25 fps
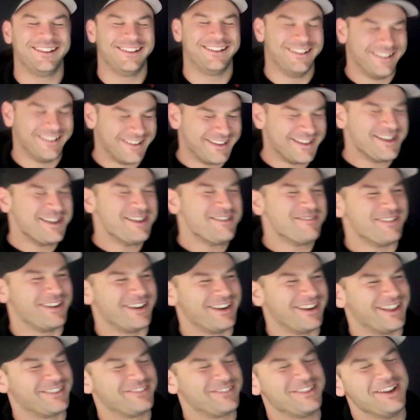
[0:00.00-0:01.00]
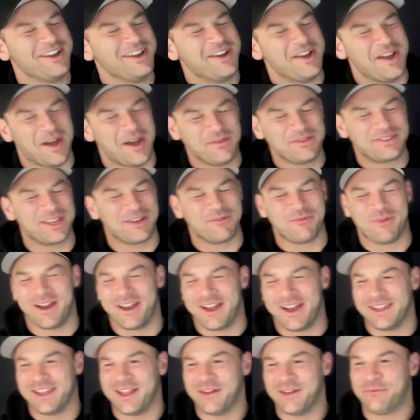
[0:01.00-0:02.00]
And I'm the same way.
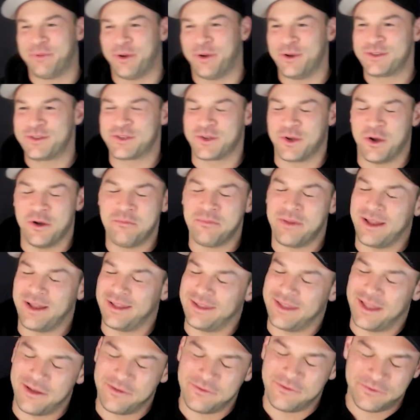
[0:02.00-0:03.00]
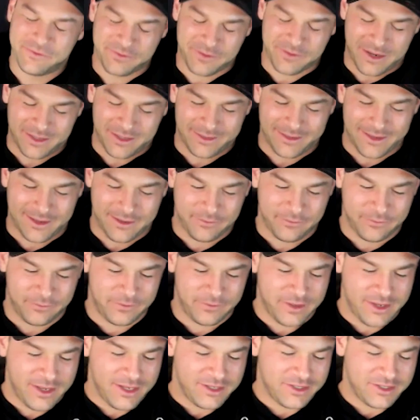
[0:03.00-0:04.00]
I love post comp. I love
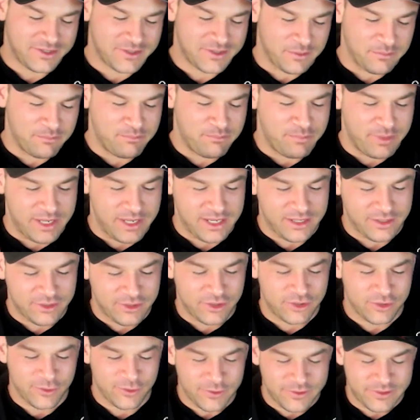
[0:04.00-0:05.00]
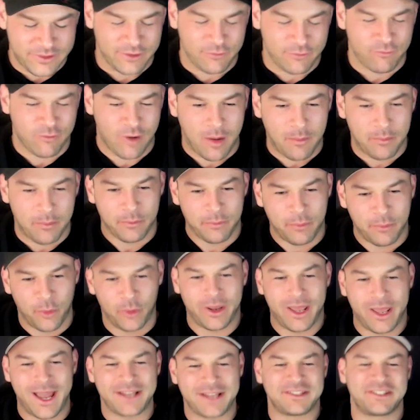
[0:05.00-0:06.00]
just a big juicy rump
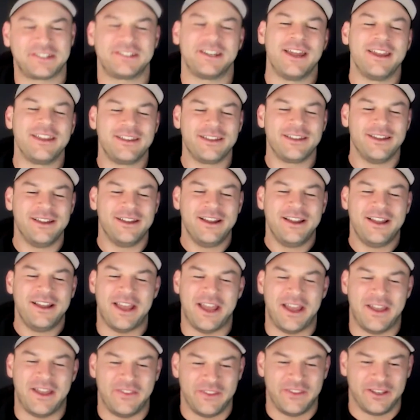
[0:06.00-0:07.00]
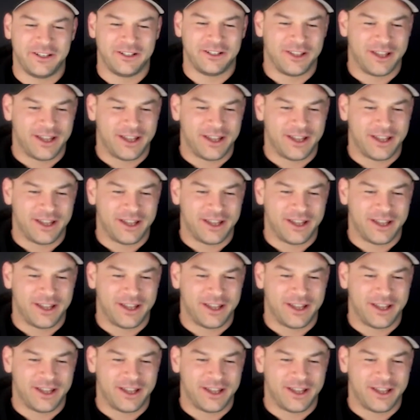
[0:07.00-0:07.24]
porterhouse steak, and then